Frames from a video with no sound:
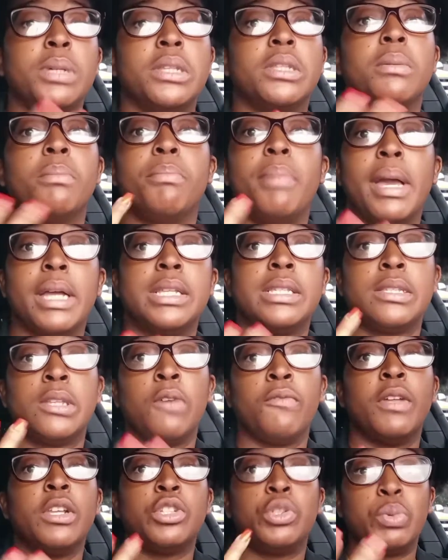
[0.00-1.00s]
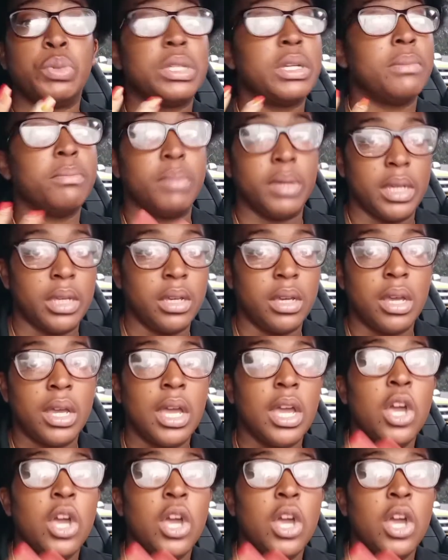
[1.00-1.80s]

be the best self that you can be